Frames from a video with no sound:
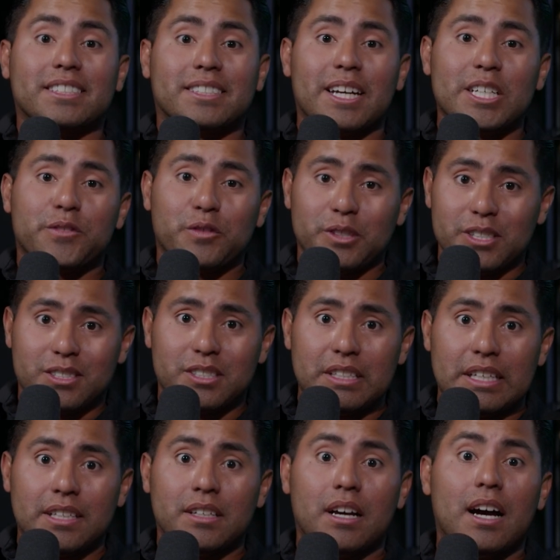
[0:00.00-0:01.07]
guys, for
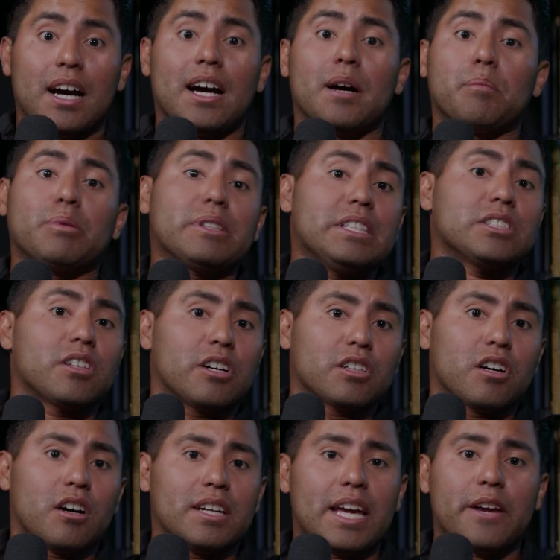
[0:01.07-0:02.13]
listening. Please log
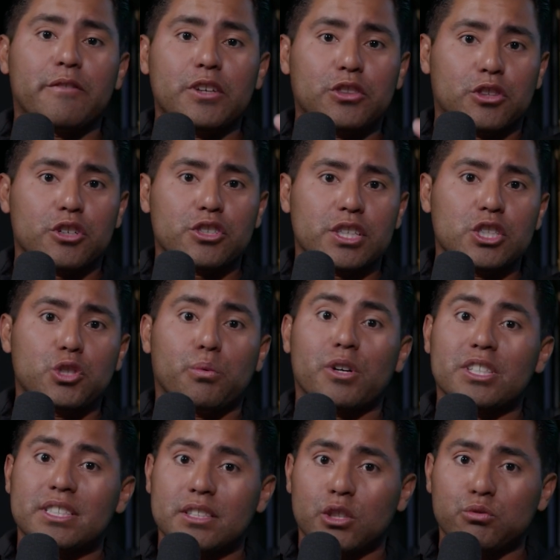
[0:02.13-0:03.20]
on every Thursday to our
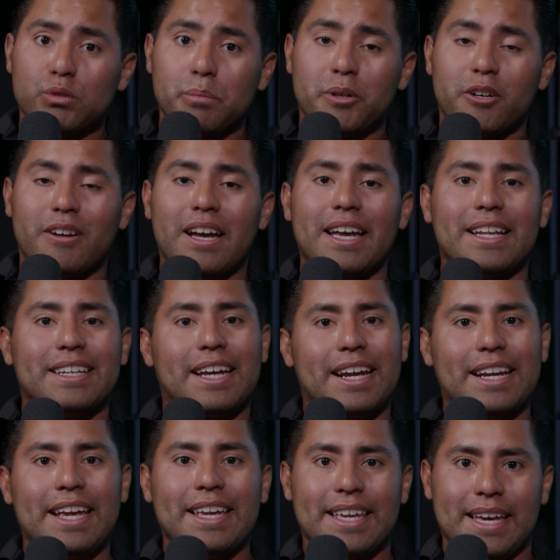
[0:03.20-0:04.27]
sales webinar at 9
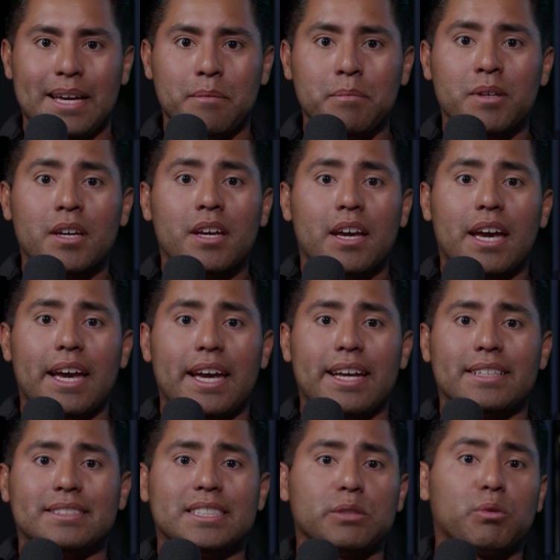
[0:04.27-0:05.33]
a.m.
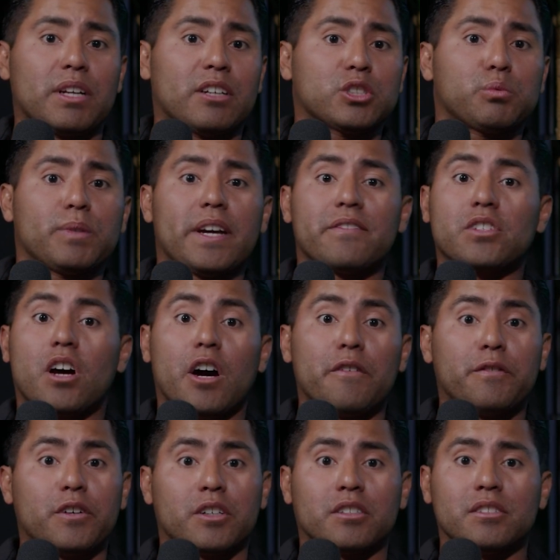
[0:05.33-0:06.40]
and see what else we have to
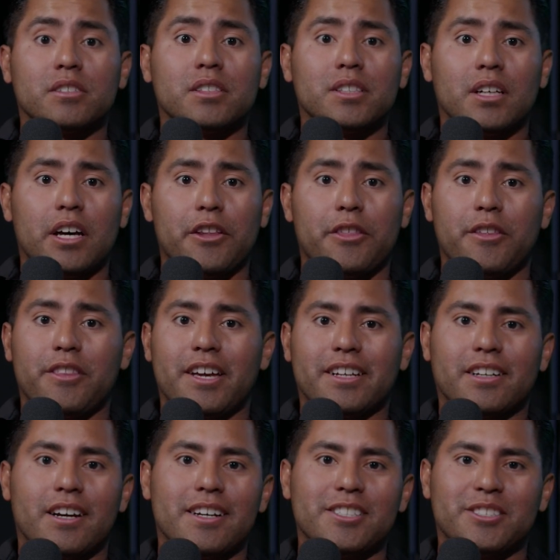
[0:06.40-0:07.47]
offer. Other than that,
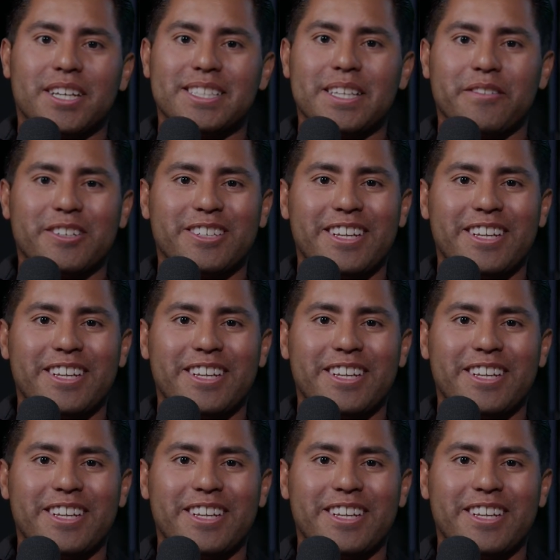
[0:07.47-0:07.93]
guys, you guys have a good